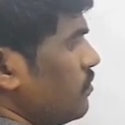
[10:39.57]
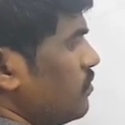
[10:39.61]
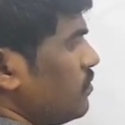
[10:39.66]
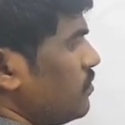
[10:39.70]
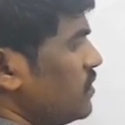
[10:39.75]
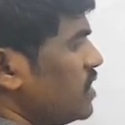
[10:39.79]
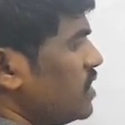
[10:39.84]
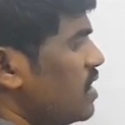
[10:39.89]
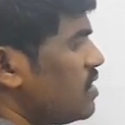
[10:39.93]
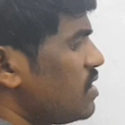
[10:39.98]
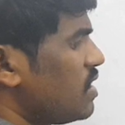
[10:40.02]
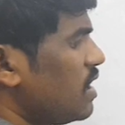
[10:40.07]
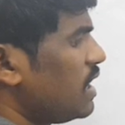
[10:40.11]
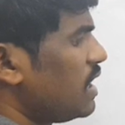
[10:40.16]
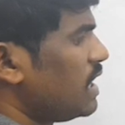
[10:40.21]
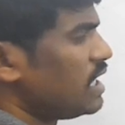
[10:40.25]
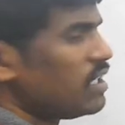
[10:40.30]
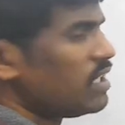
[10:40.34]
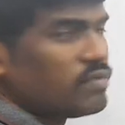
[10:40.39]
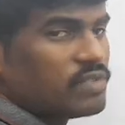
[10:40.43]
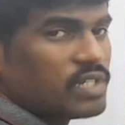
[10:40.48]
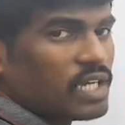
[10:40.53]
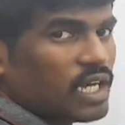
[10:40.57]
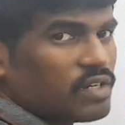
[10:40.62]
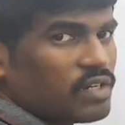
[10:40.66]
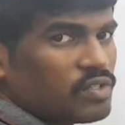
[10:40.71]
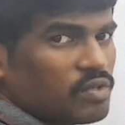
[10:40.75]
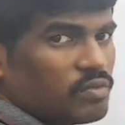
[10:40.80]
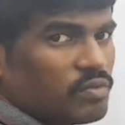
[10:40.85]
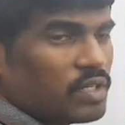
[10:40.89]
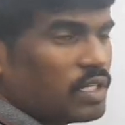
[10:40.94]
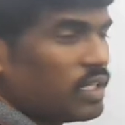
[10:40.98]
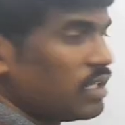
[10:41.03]
there is a negative charge
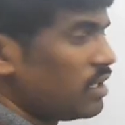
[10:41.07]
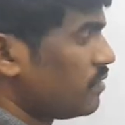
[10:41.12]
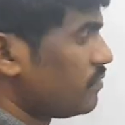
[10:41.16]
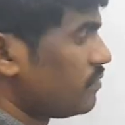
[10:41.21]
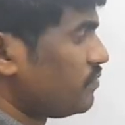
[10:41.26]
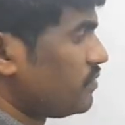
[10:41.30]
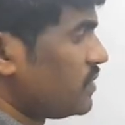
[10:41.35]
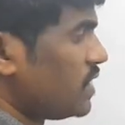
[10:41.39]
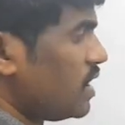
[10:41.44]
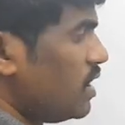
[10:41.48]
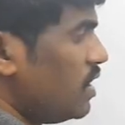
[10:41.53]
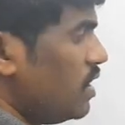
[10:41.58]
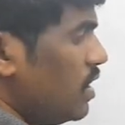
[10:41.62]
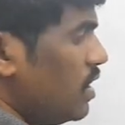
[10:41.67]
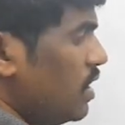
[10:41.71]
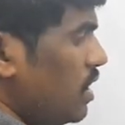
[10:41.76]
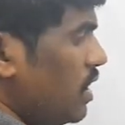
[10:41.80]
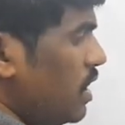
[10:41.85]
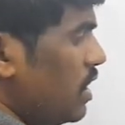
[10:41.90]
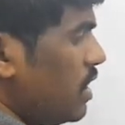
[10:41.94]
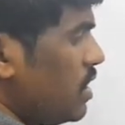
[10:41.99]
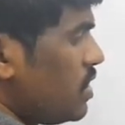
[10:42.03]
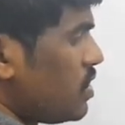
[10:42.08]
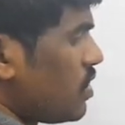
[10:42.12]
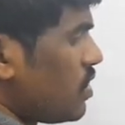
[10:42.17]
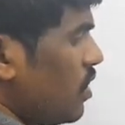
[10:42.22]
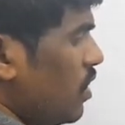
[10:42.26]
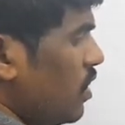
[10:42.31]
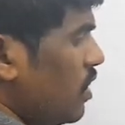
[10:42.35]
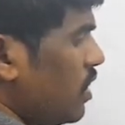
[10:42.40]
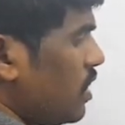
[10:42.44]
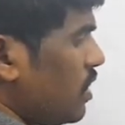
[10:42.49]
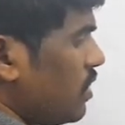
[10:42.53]
over here. It is
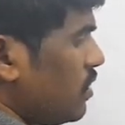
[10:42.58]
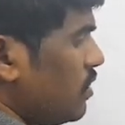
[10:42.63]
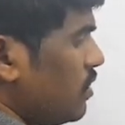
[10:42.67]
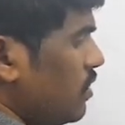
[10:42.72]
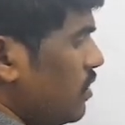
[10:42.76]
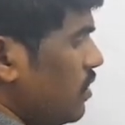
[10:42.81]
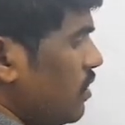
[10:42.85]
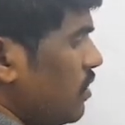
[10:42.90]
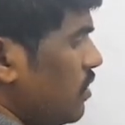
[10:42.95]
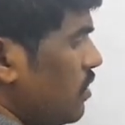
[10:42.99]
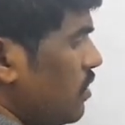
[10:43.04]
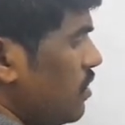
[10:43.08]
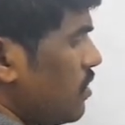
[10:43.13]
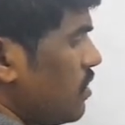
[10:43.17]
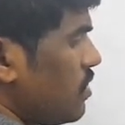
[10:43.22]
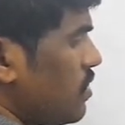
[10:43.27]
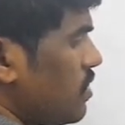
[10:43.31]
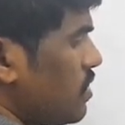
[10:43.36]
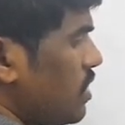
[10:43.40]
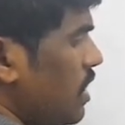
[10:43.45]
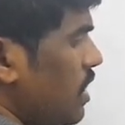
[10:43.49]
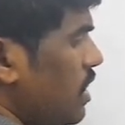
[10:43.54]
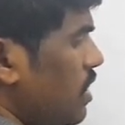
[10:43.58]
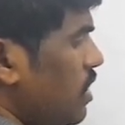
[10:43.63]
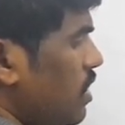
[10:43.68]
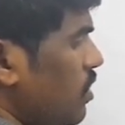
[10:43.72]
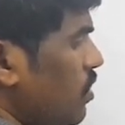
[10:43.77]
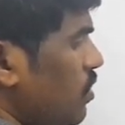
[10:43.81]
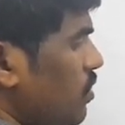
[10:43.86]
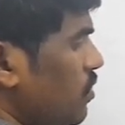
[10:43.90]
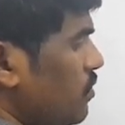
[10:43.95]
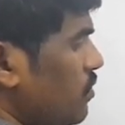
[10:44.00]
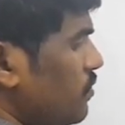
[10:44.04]
called
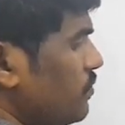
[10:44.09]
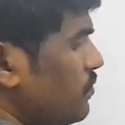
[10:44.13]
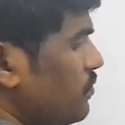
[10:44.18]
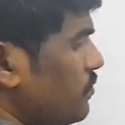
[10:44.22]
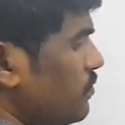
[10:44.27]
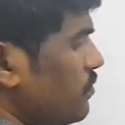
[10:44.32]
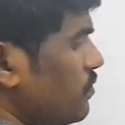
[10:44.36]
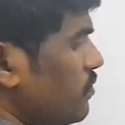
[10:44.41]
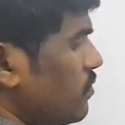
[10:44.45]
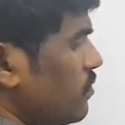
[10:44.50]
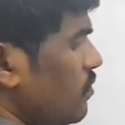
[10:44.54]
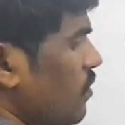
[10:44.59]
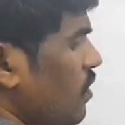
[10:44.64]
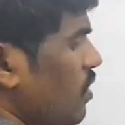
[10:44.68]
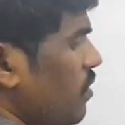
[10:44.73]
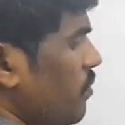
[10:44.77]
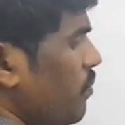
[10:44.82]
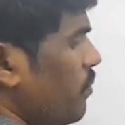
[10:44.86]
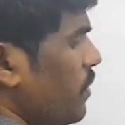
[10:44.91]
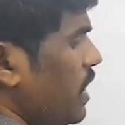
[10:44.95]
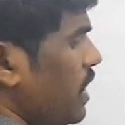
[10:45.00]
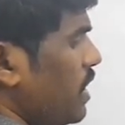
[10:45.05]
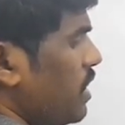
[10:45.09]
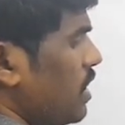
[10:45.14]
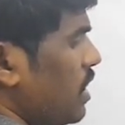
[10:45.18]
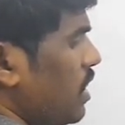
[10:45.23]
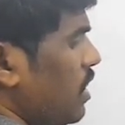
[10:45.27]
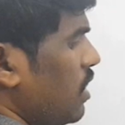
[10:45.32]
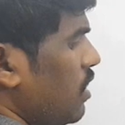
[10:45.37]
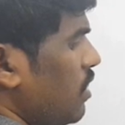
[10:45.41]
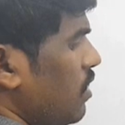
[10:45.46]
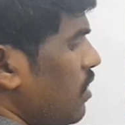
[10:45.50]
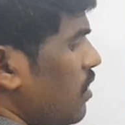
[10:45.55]

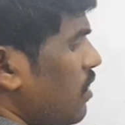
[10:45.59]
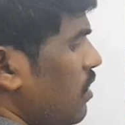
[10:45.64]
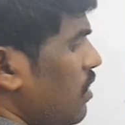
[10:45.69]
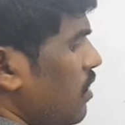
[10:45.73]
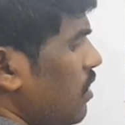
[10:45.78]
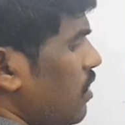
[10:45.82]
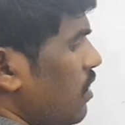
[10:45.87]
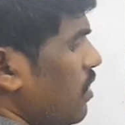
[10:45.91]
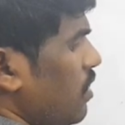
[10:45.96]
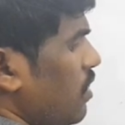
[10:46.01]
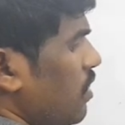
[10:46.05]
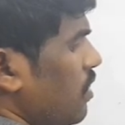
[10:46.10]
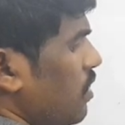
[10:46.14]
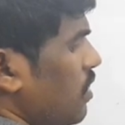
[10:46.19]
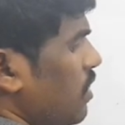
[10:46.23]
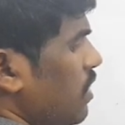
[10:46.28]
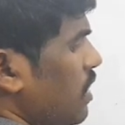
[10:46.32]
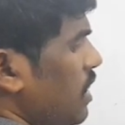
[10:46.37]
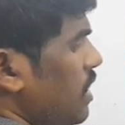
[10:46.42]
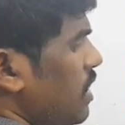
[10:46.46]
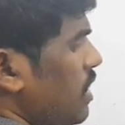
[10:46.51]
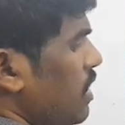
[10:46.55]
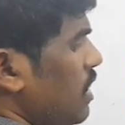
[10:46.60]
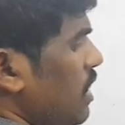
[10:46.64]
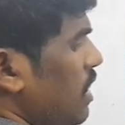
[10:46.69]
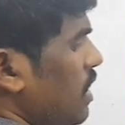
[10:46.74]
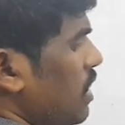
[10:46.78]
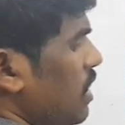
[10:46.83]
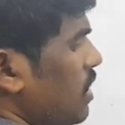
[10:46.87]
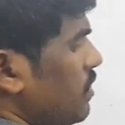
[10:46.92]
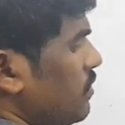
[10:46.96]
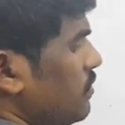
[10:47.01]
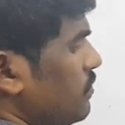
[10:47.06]

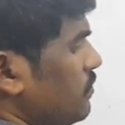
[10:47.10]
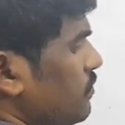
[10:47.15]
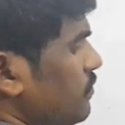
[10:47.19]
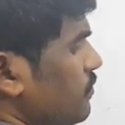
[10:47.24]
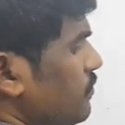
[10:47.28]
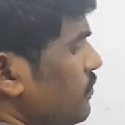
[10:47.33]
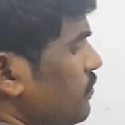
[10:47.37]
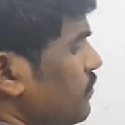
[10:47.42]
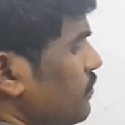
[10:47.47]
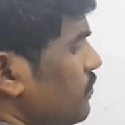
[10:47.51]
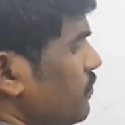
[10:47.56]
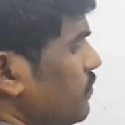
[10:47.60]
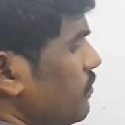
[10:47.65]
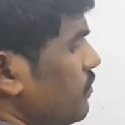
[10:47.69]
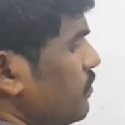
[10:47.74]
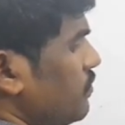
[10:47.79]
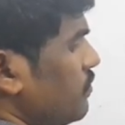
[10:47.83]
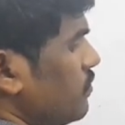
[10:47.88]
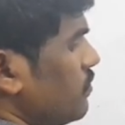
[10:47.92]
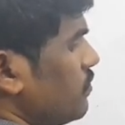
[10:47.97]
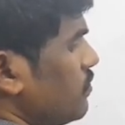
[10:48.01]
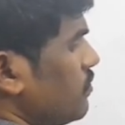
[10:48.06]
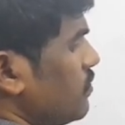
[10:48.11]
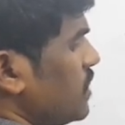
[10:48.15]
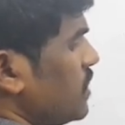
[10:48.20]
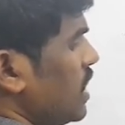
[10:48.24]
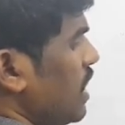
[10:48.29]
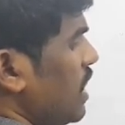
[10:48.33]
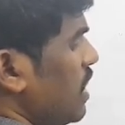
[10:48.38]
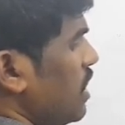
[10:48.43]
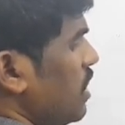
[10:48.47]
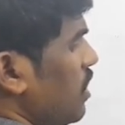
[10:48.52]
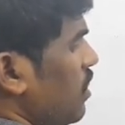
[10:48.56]
cyclopentadienyl
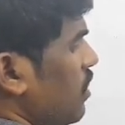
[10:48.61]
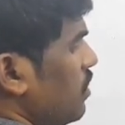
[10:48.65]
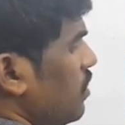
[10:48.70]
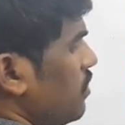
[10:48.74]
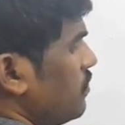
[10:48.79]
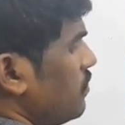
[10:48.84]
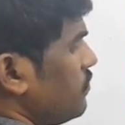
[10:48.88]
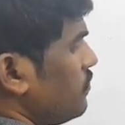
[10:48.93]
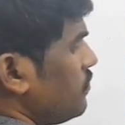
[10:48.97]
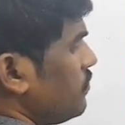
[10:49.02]
anion.